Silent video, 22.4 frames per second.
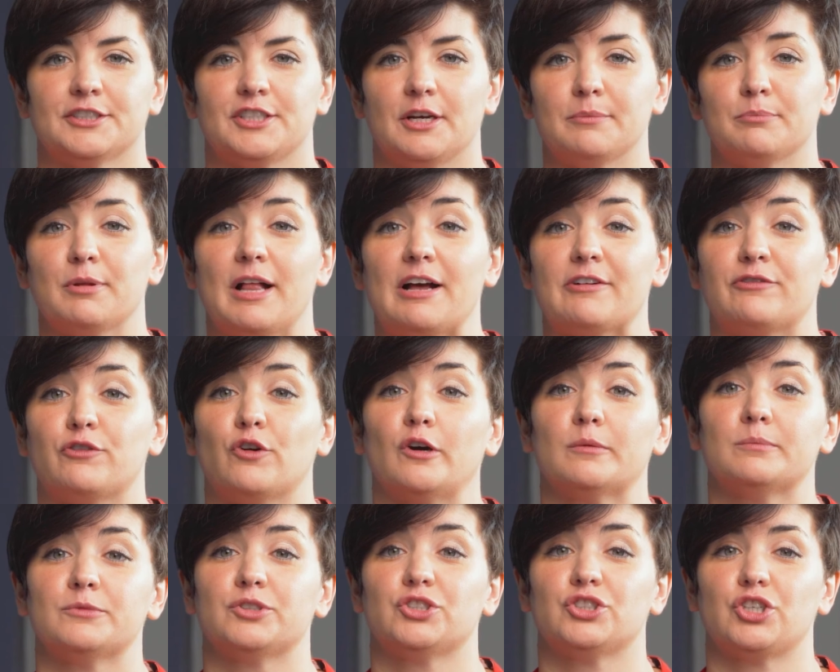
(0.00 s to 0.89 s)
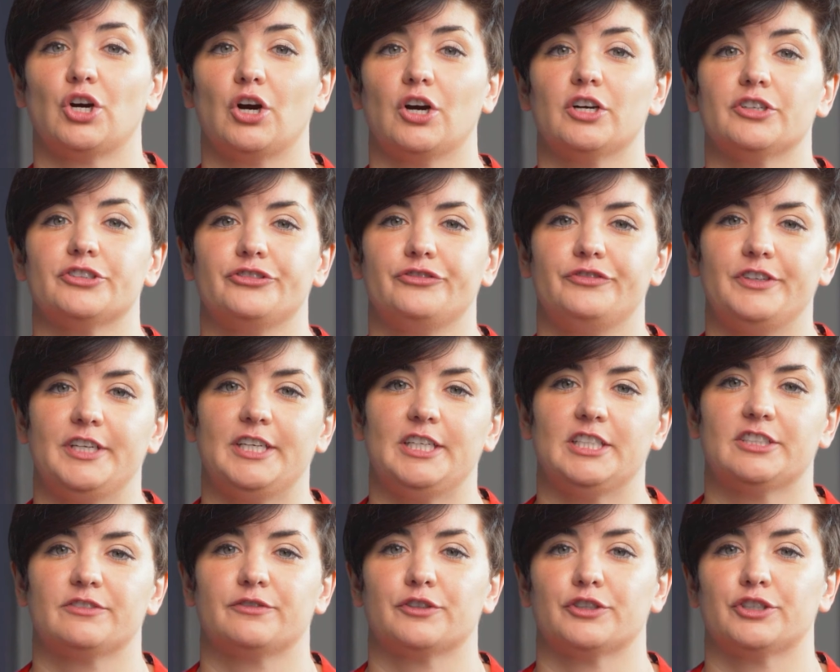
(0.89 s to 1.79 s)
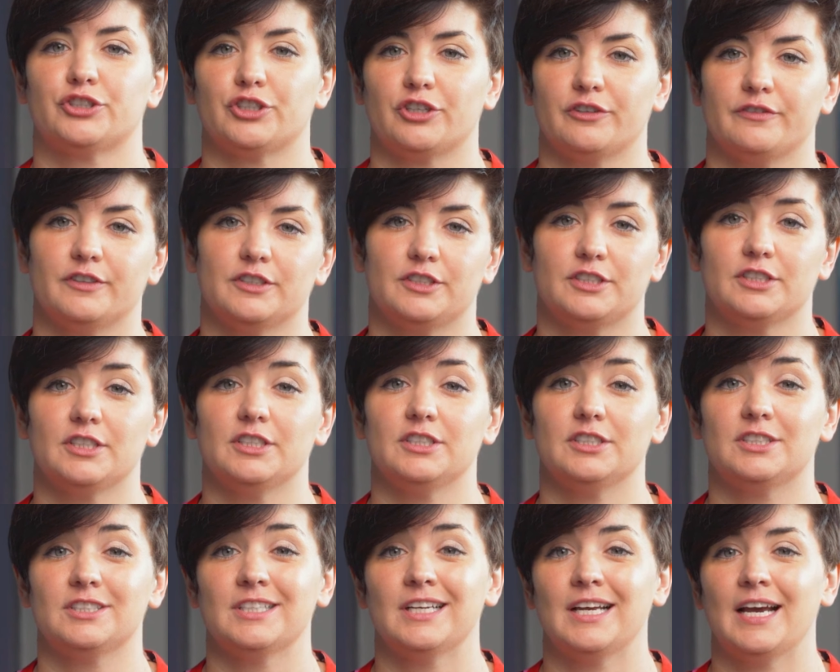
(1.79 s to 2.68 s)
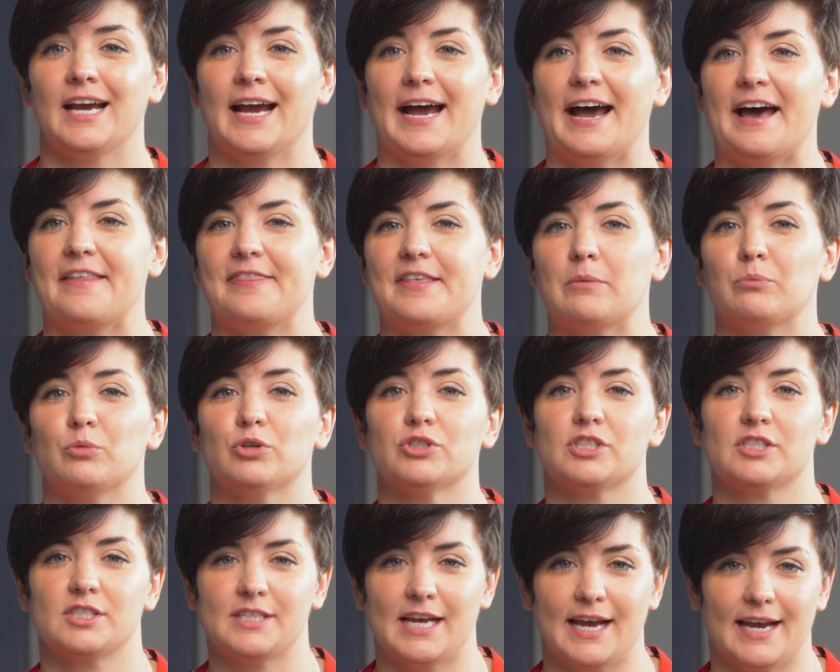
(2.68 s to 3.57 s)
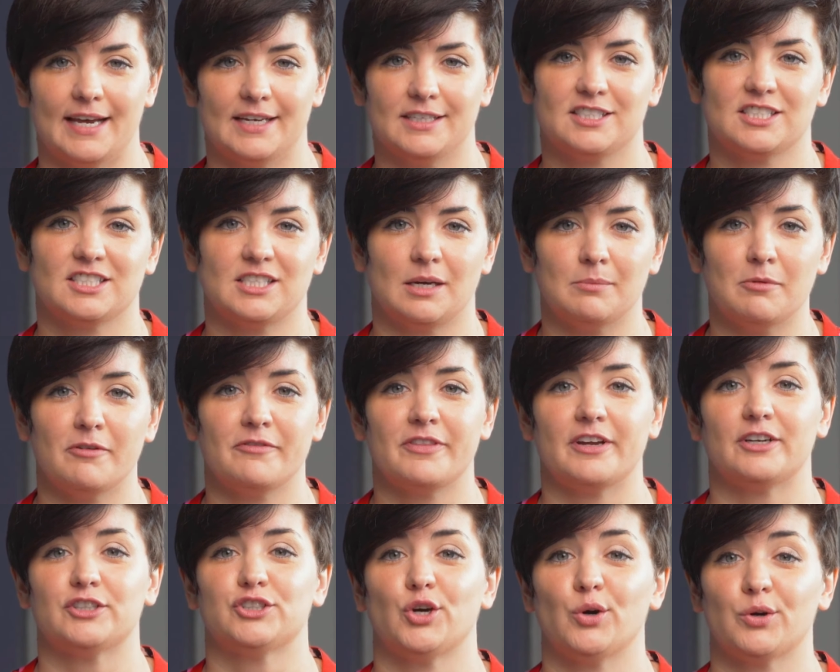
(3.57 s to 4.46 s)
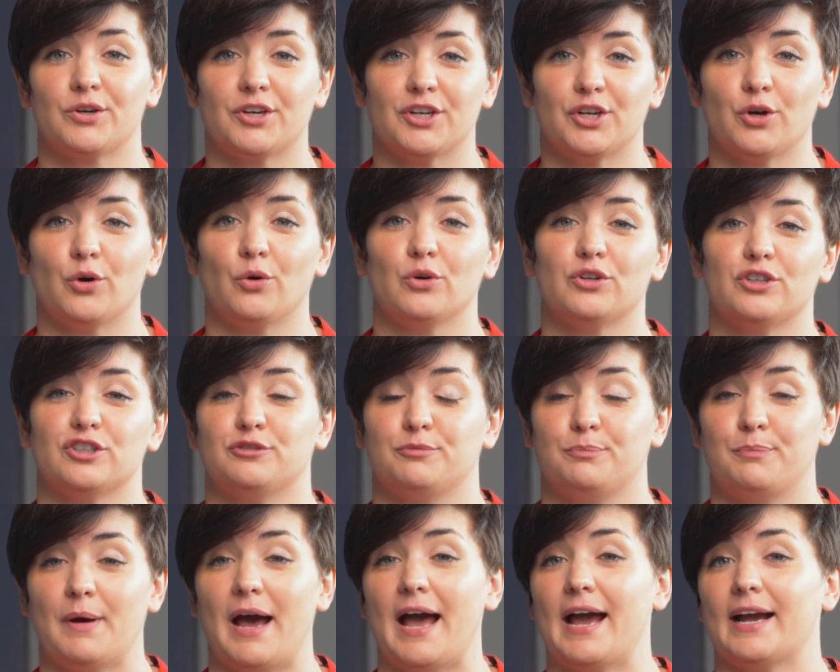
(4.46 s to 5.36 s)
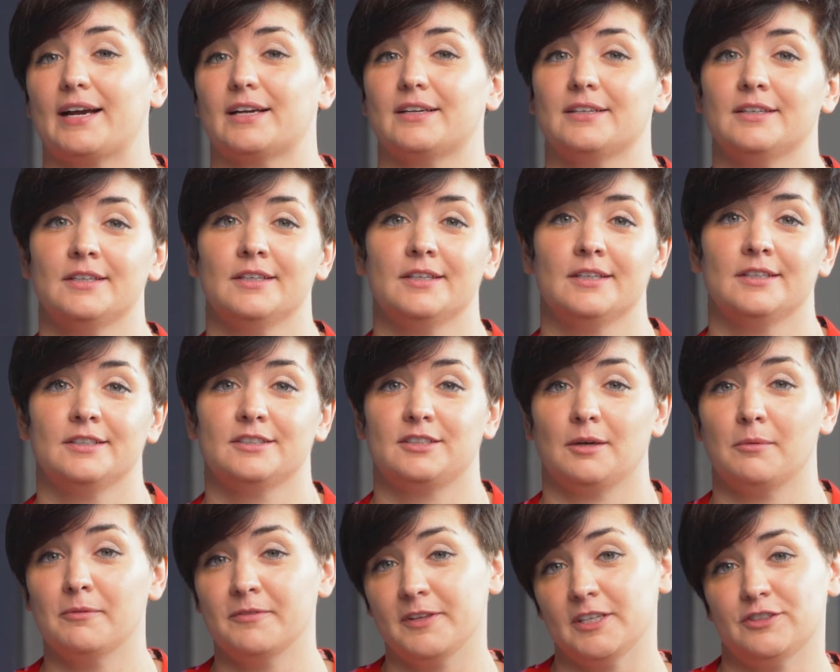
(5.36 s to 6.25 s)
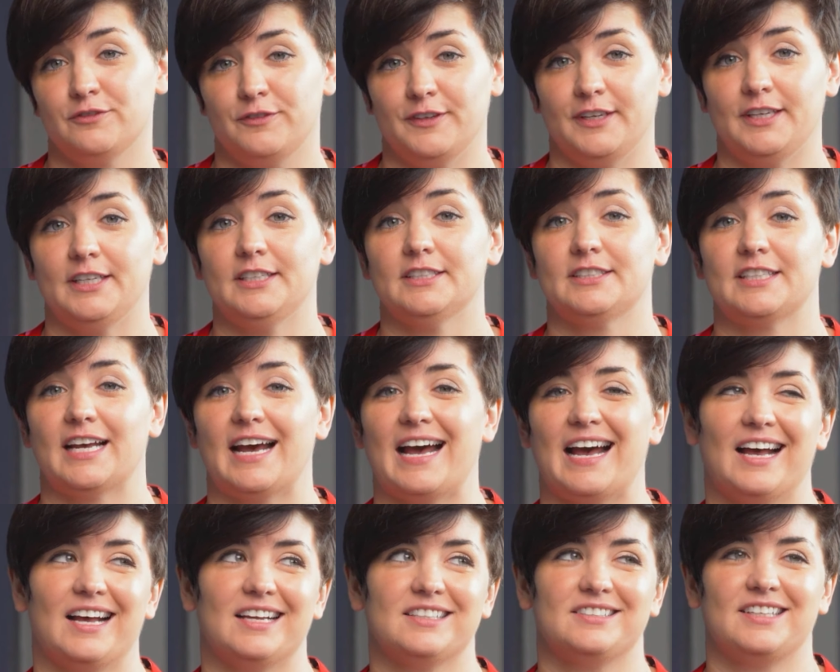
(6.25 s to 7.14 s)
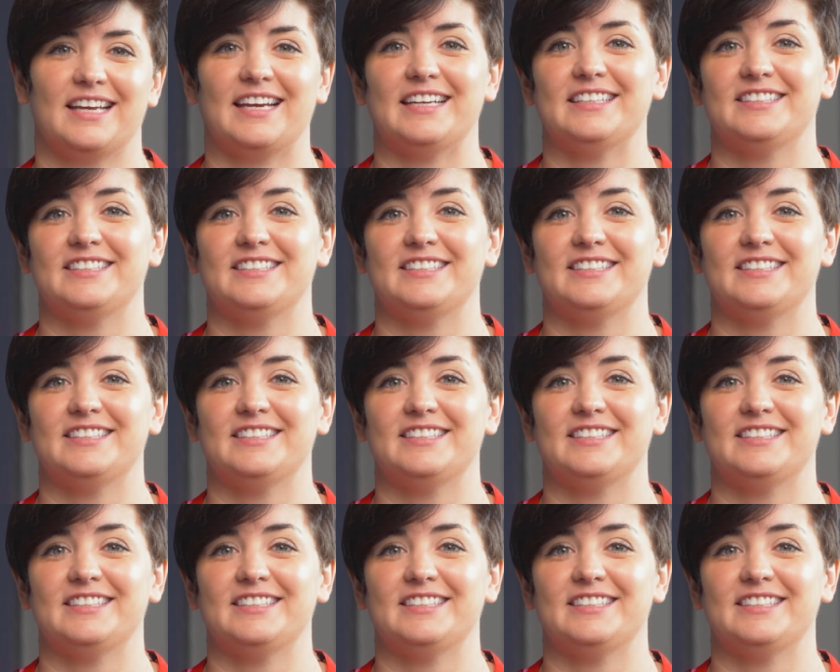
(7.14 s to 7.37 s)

Some platforms charge fees for services and then will send some of their token holders back some of these fees as a